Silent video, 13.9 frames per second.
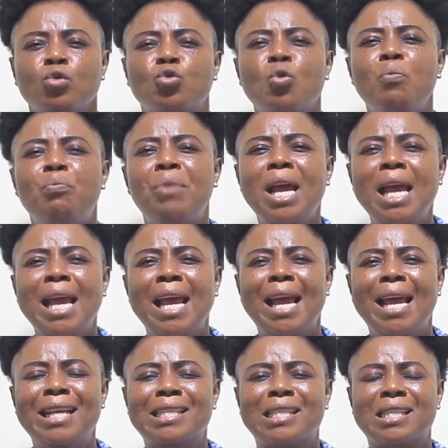to be
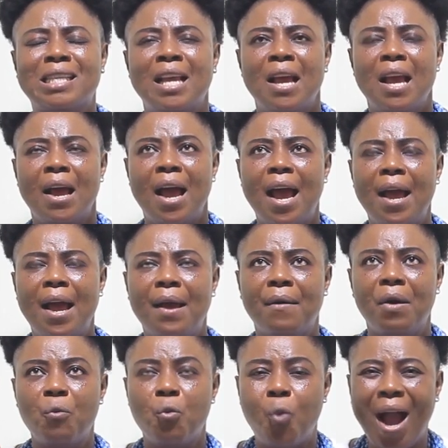his
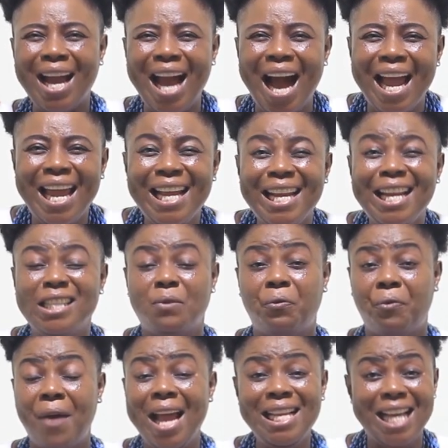worker in his
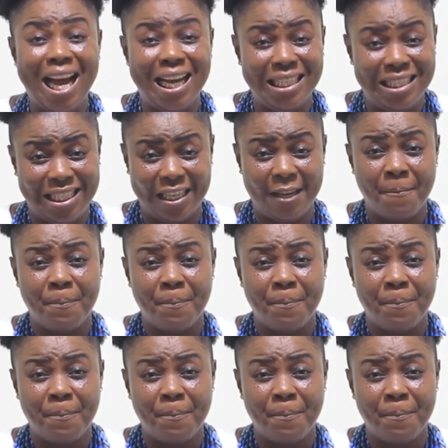vineyard.